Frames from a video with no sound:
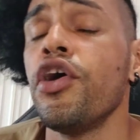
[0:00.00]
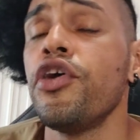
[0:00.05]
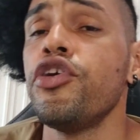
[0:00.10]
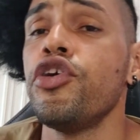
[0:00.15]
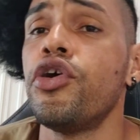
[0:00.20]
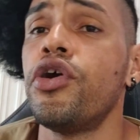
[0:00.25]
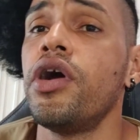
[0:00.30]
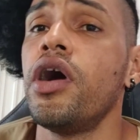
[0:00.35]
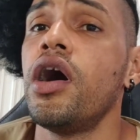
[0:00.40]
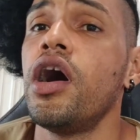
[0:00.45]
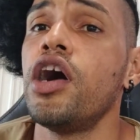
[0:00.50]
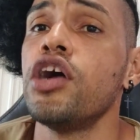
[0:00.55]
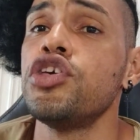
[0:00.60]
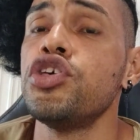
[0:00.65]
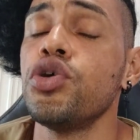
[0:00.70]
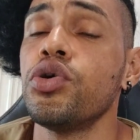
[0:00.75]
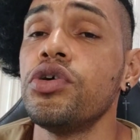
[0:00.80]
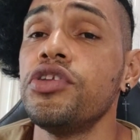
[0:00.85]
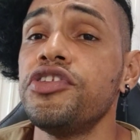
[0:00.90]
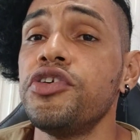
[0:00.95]
your
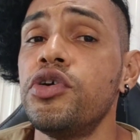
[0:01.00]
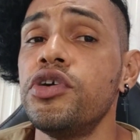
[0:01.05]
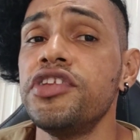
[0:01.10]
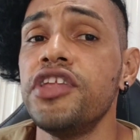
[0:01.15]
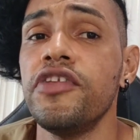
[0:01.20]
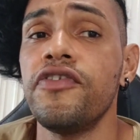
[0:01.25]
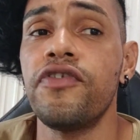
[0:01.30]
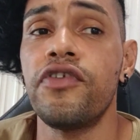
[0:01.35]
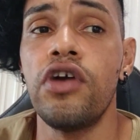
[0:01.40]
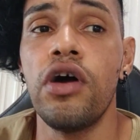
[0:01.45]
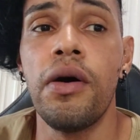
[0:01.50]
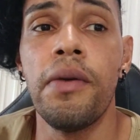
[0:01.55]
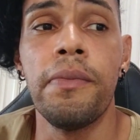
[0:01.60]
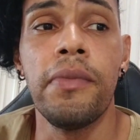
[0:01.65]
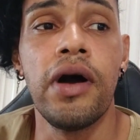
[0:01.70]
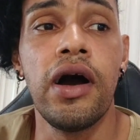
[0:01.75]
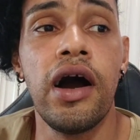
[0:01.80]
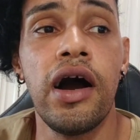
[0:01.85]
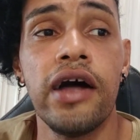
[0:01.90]
sugar sources from